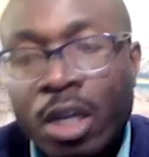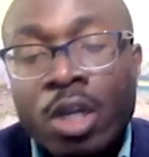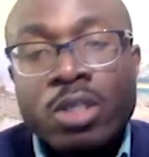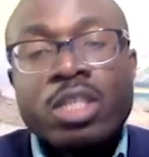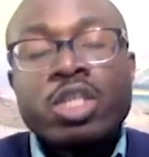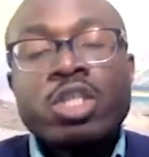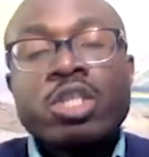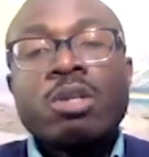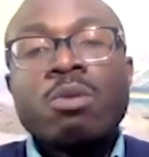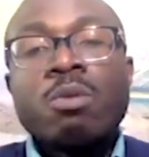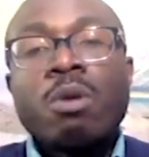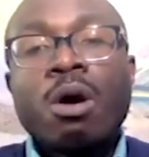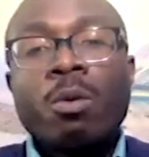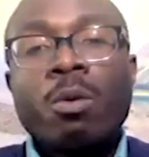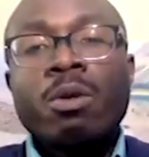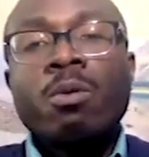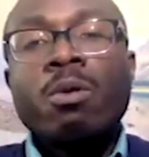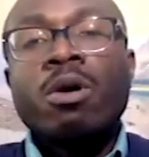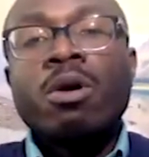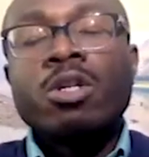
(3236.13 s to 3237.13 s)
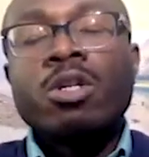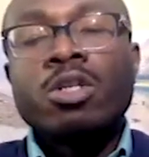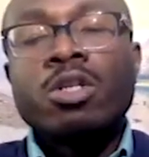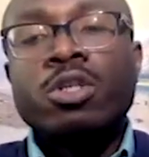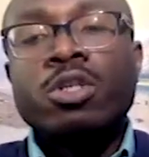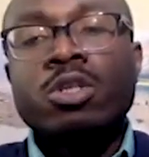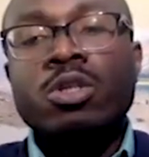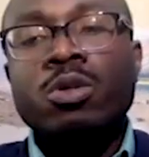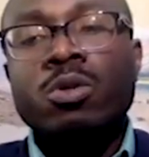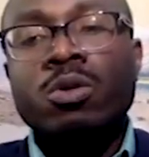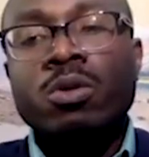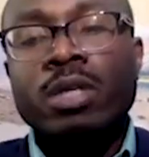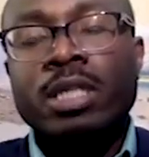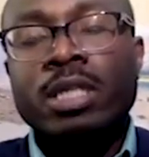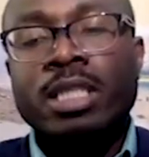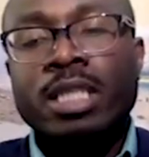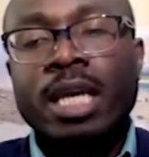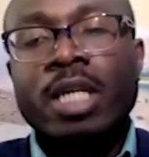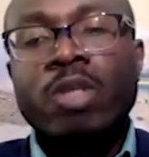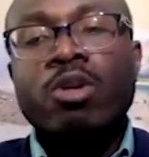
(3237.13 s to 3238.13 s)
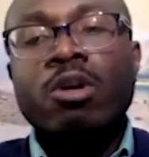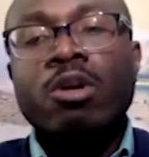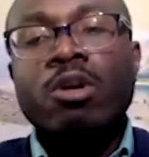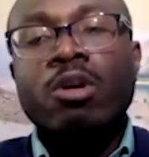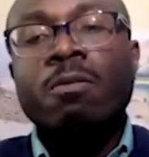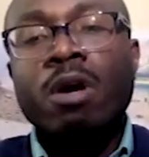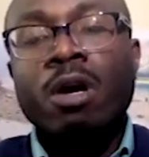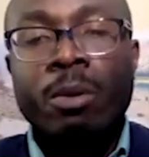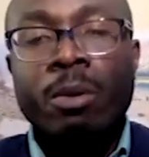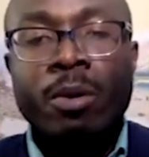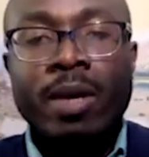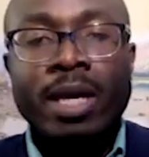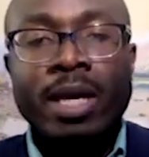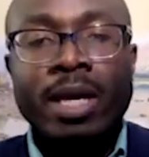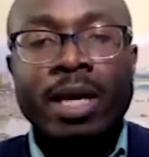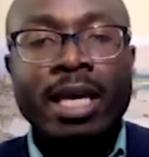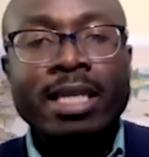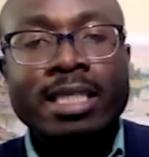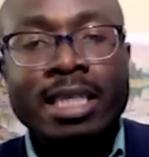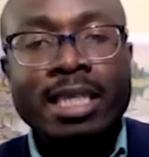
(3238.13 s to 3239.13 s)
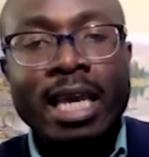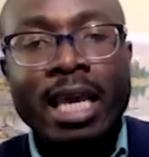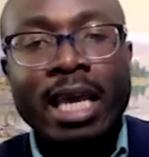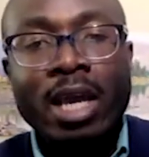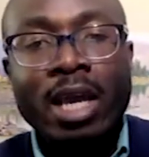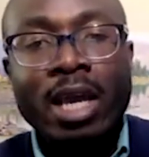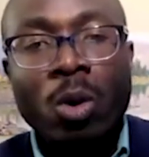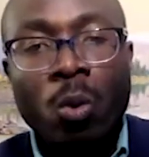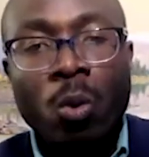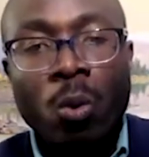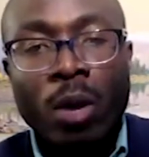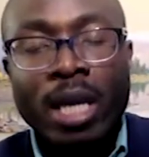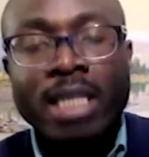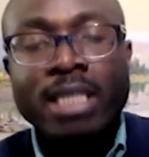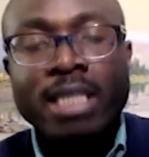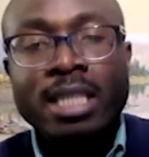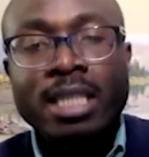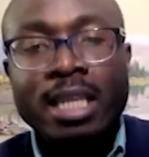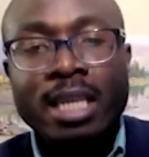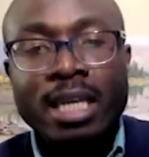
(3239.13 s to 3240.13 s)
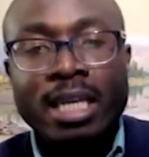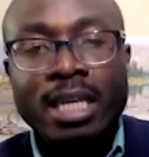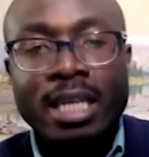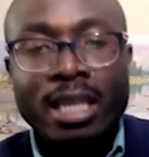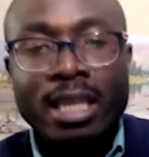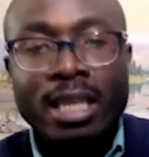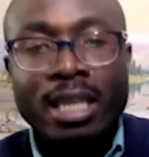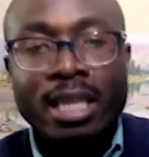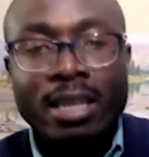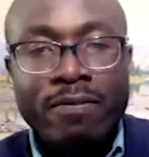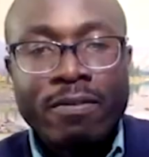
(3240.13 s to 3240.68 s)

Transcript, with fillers: so essentially what we want to do is get to a point where we can take waste lignin